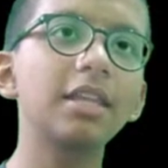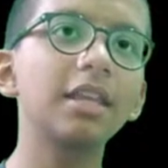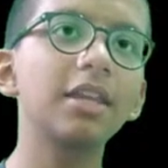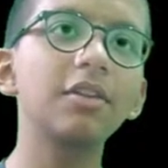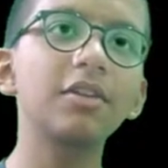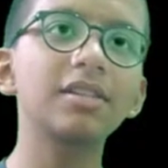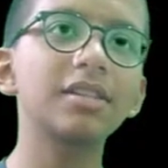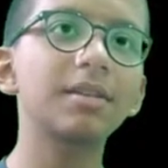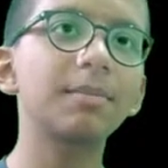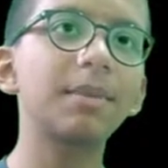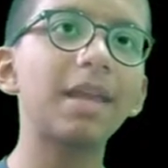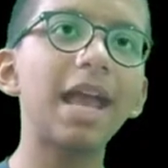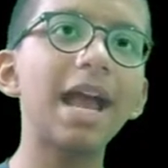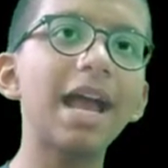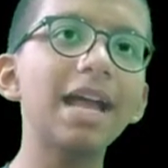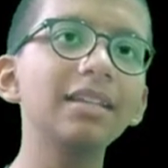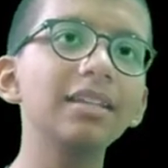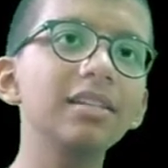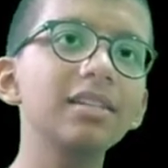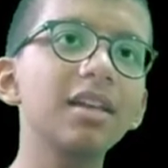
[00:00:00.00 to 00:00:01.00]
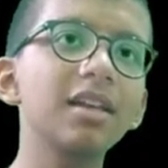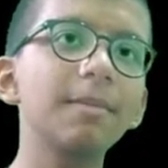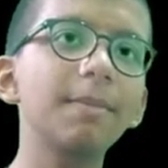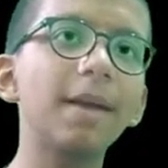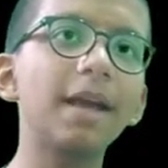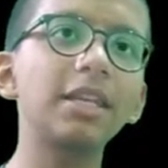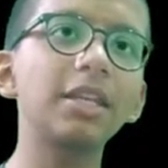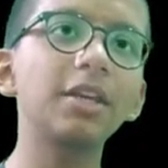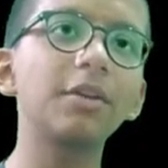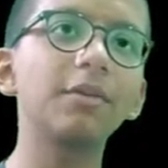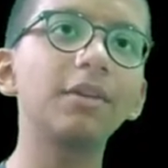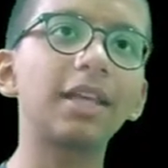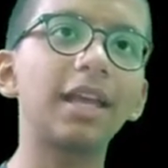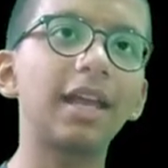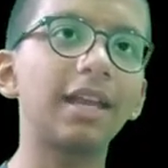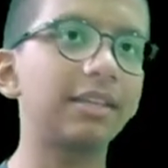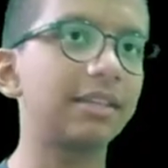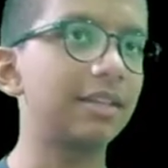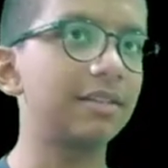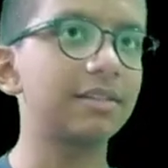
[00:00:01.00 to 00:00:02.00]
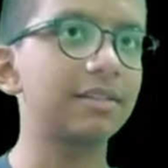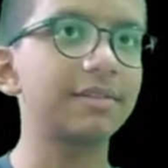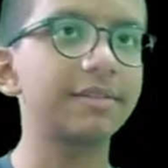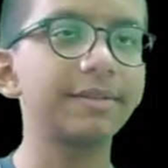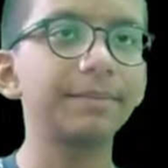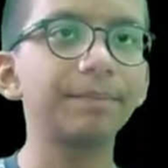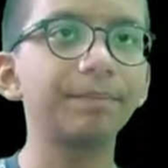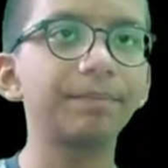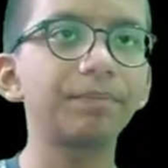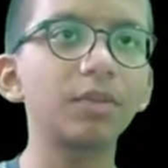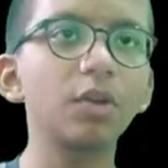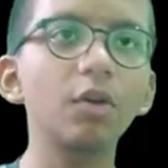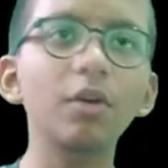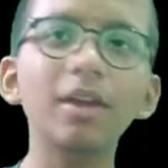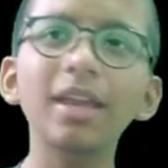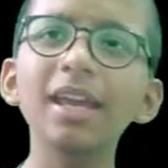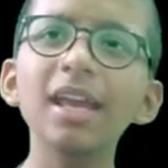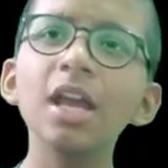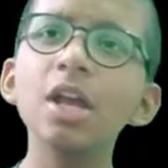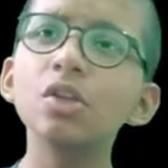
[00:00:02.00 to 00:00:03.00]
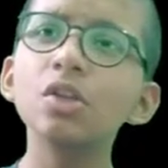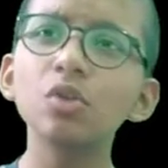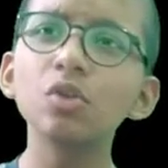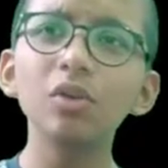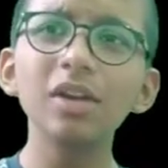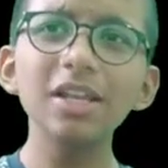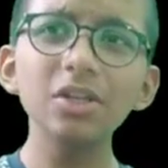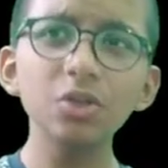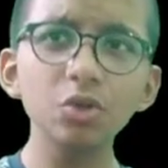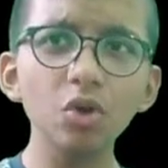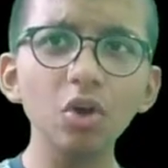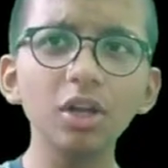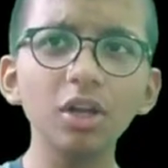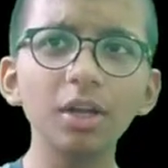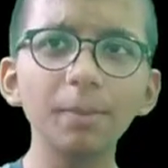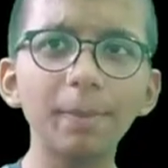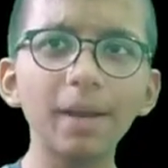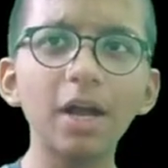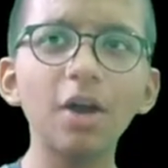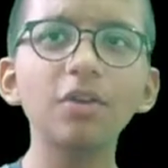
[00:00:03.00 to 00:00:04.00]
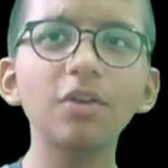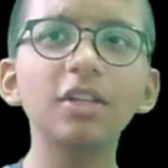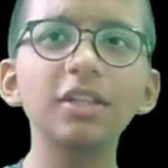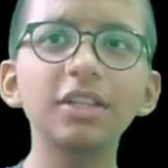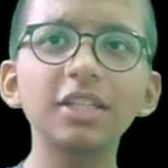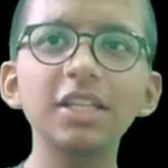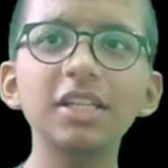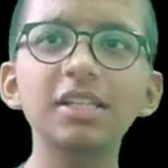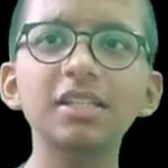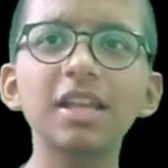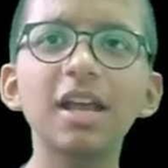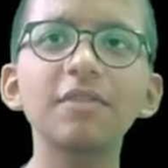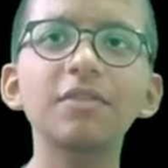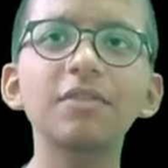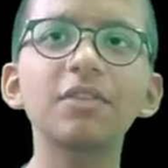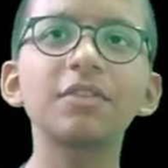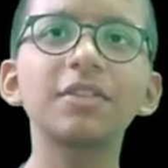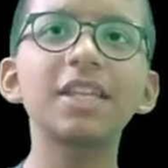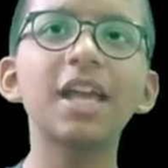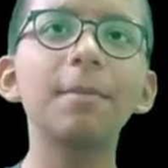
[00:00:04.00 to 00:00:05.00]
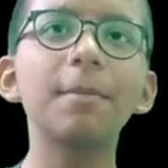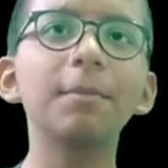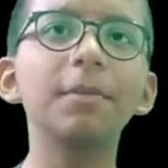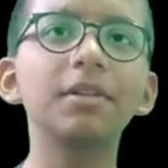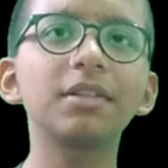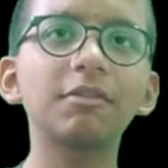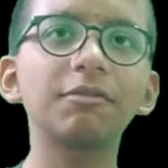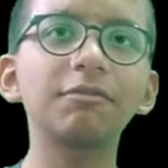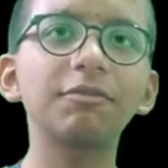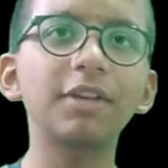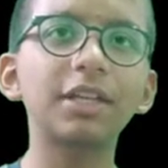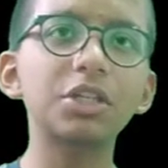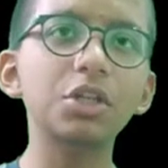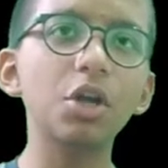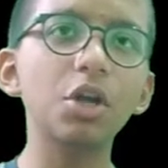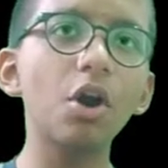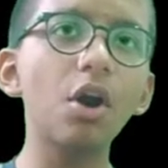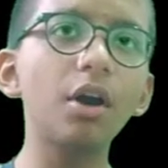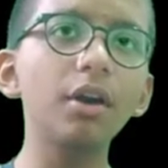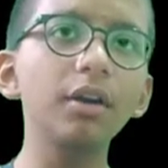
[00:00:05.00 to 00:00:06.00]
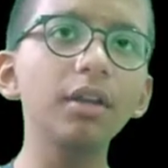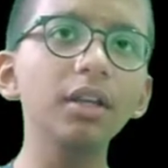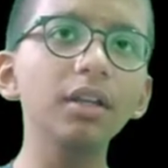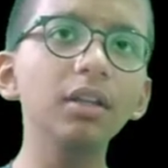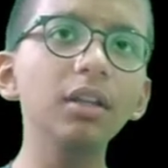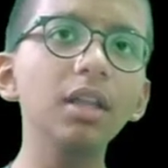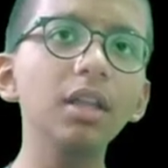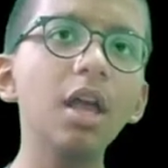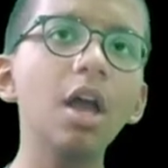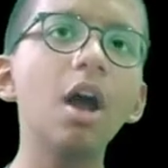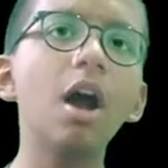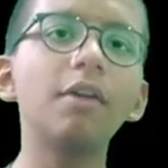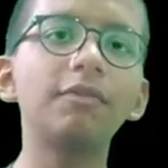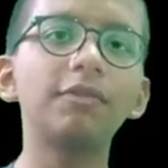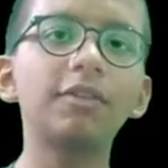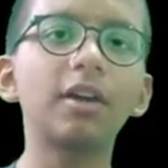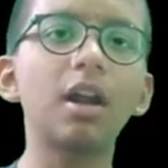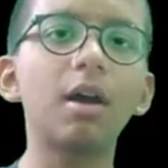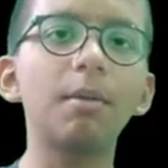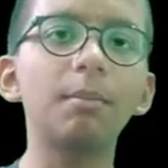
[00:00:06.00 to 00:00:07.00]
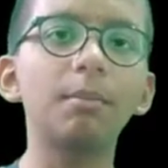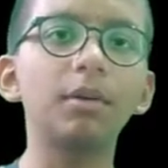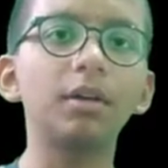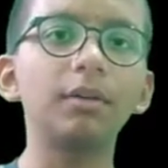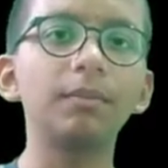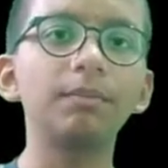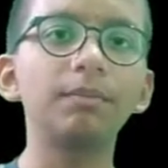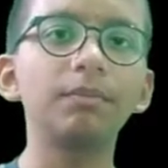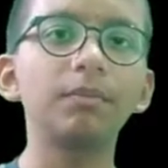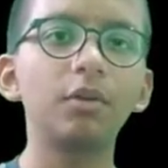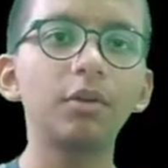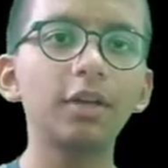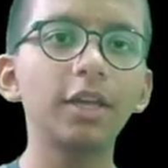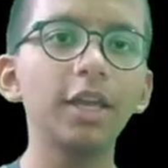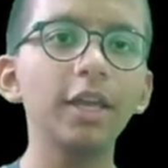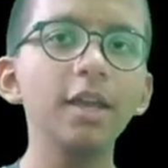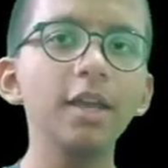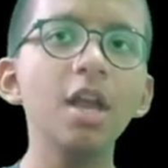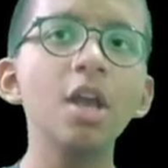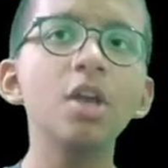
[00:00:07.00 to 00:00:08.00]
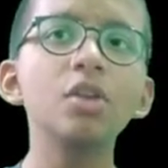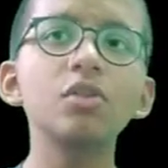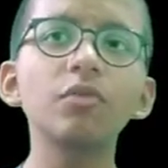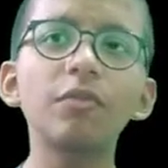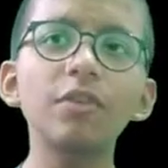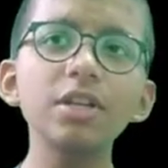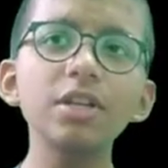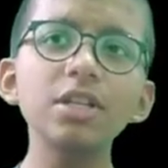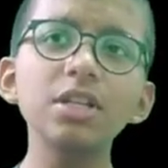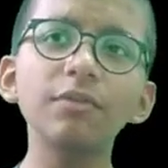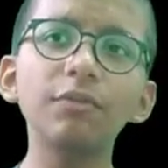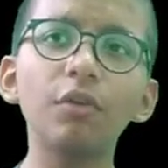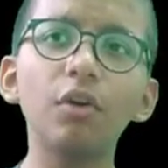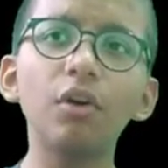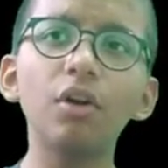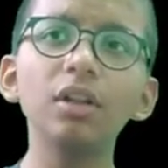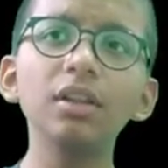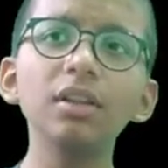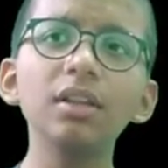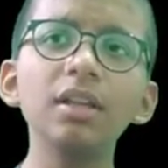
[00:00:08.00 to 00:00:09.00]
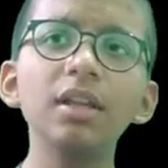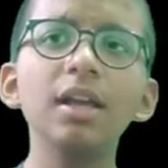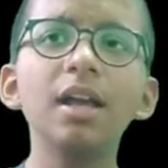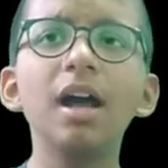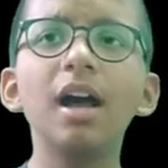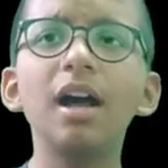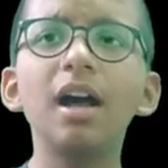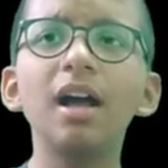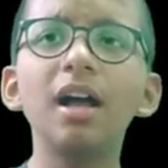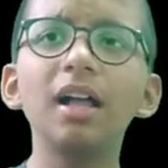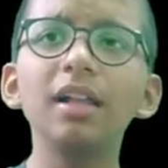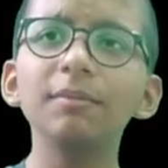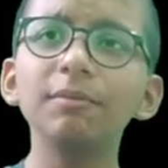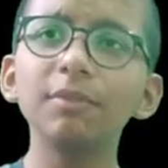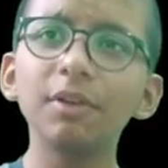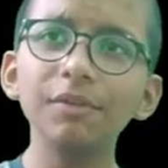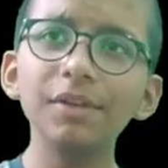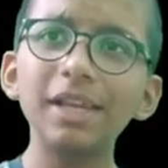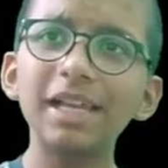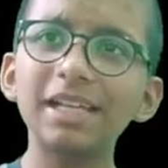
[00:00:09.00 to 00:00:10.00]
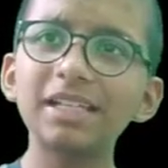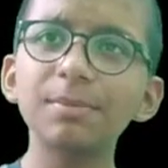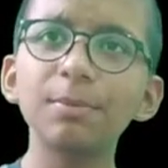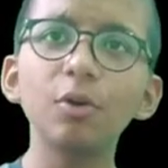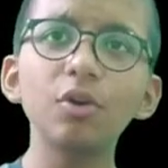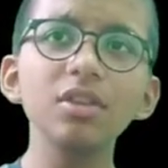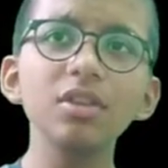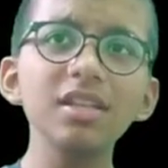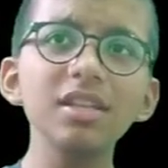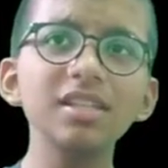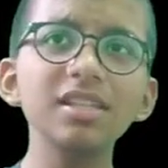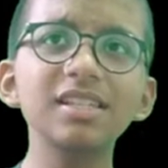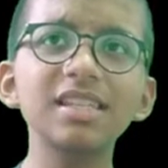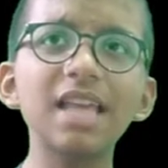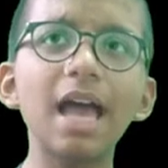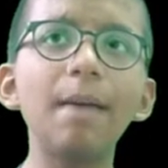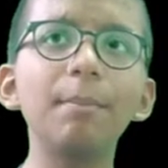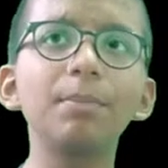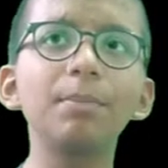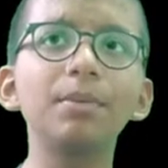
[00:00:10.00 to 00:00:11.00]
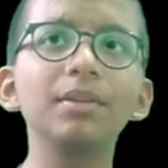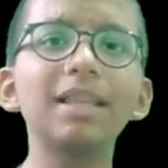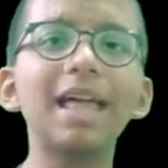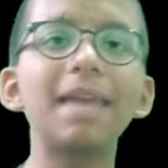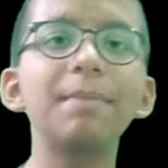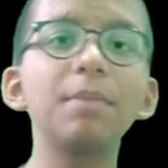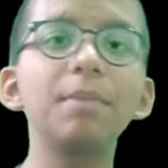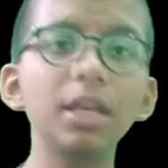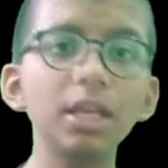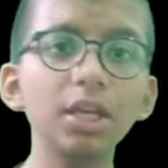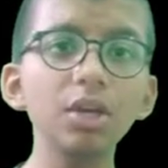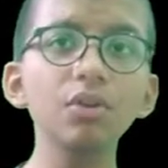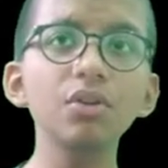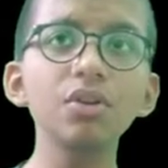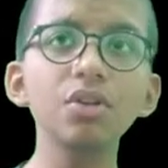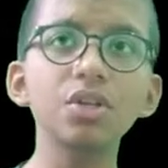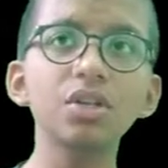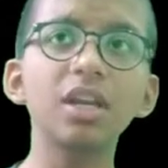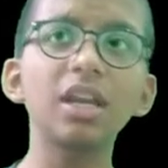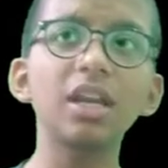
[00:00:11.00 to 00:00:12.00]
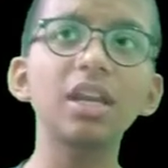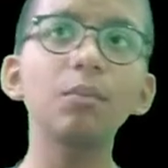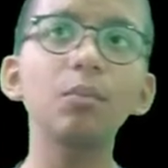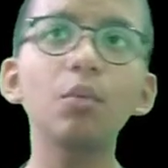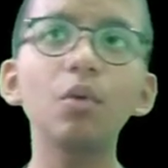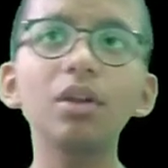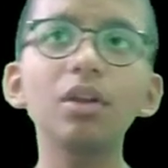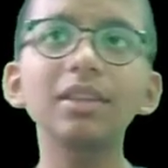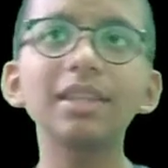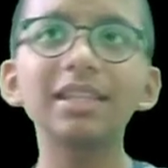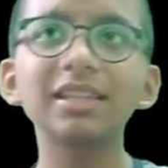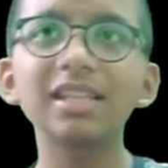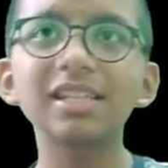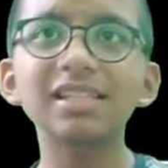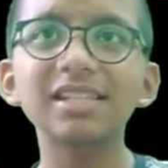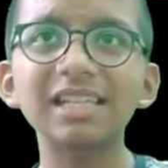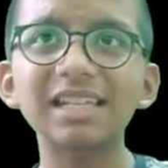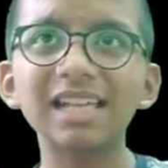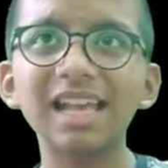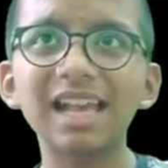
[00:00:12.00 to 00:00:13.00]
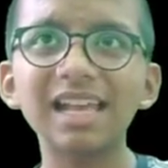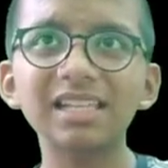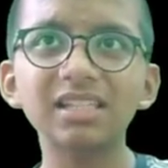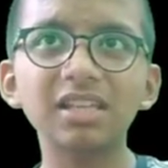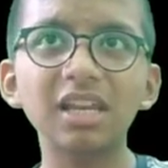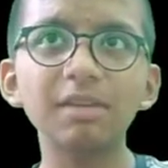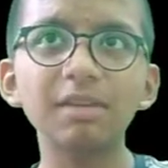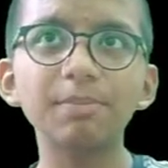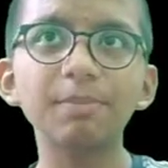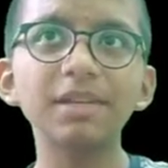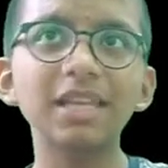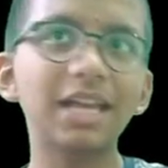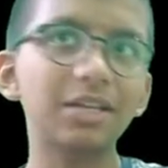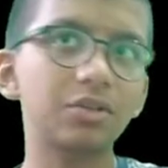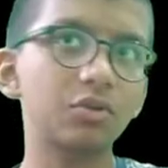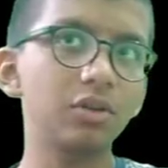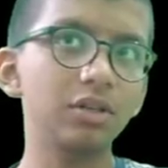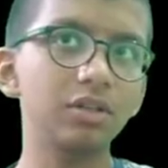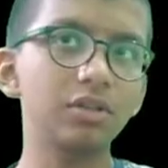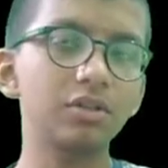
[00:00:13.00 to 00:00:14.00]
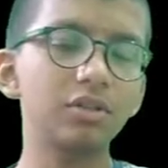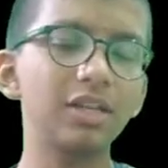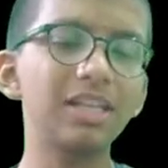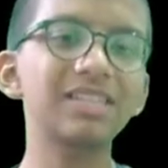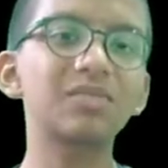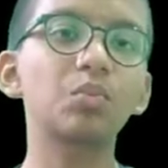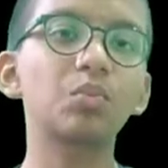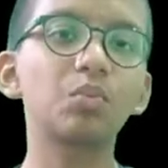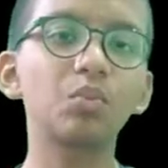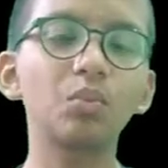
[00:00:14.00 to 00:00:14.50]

you can simply add this up and you will get this. Okay? So let's talk about these types of examples, the factorial of a number. Okay, so first of all, we will explore this example and make you understand what this statement actually is